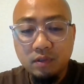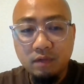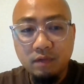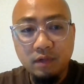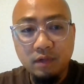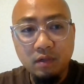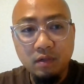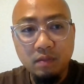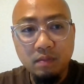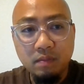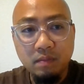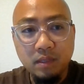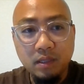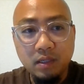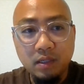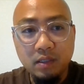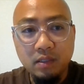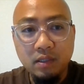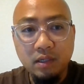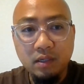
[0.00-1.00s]
developed
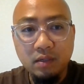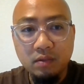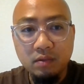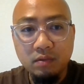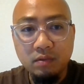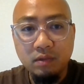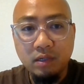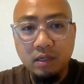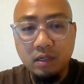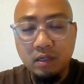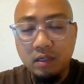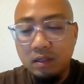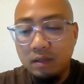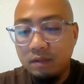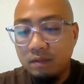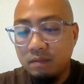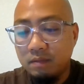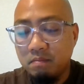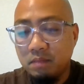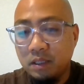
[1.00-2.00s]
my channel,
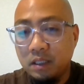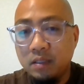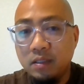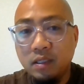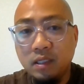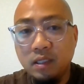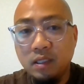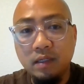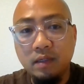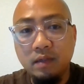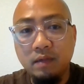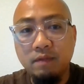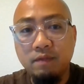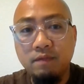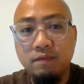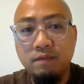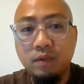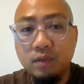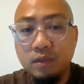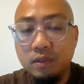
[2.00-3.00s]
I basically
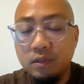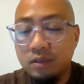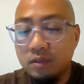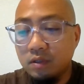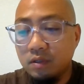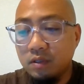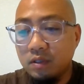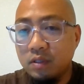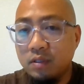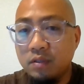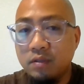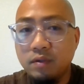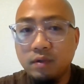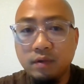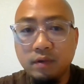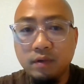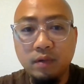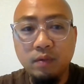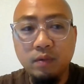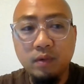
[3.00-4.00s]
focused on
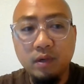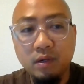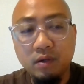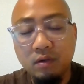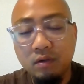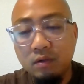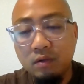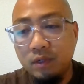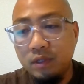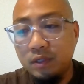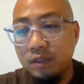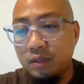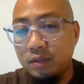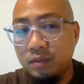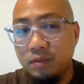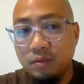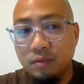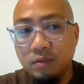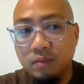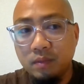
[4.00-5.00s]
sharing what I already
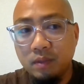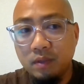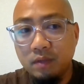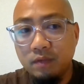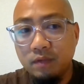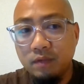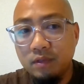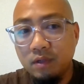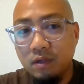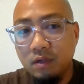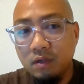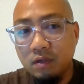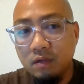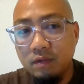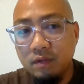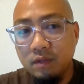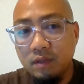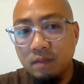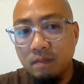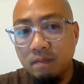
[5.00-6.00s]
knew about
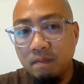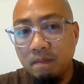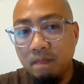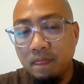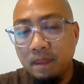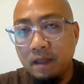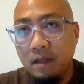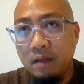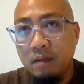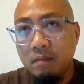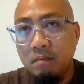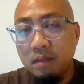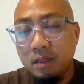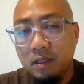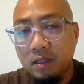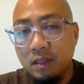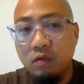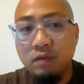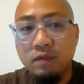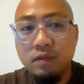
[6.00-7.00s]
photography.
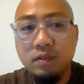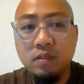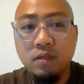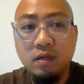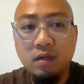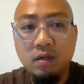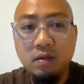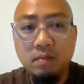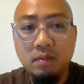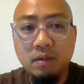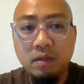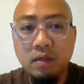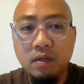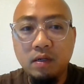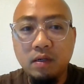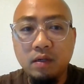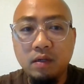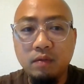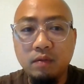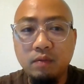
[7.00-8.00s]
But then over time,
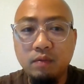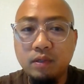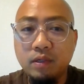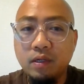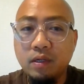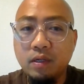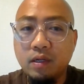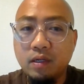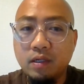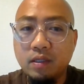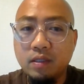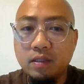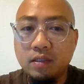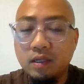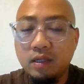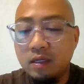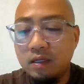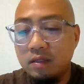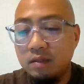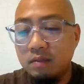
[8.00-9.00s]
I realized
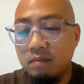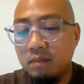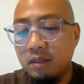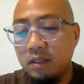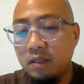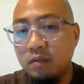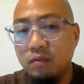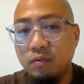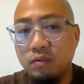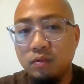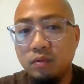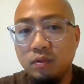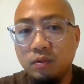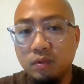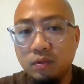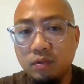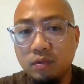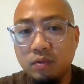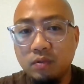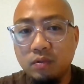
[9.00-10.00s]
that making
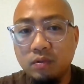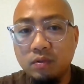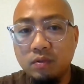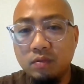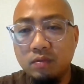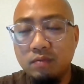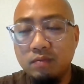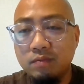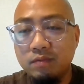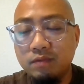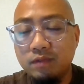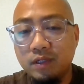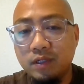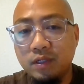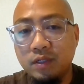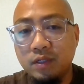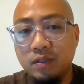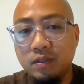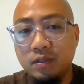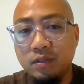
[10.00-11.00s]
tutorial
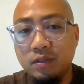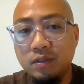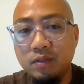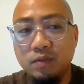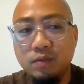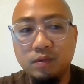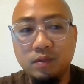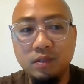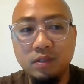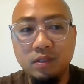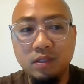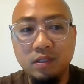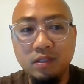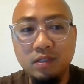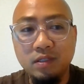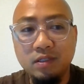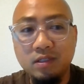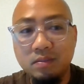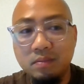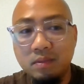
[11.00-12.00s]
videos was not
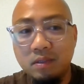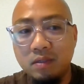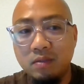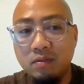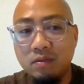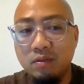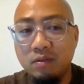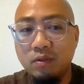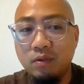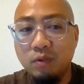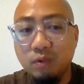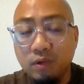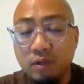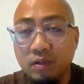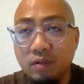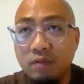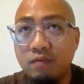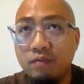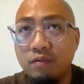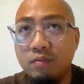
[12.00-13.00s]
just about
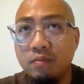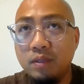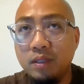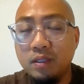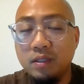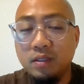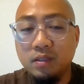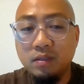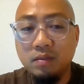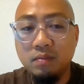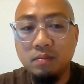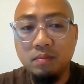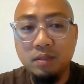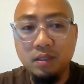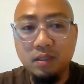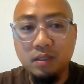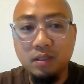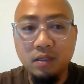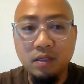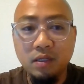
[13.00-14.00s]
knowing the information,
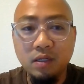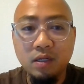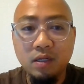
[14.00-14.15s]
but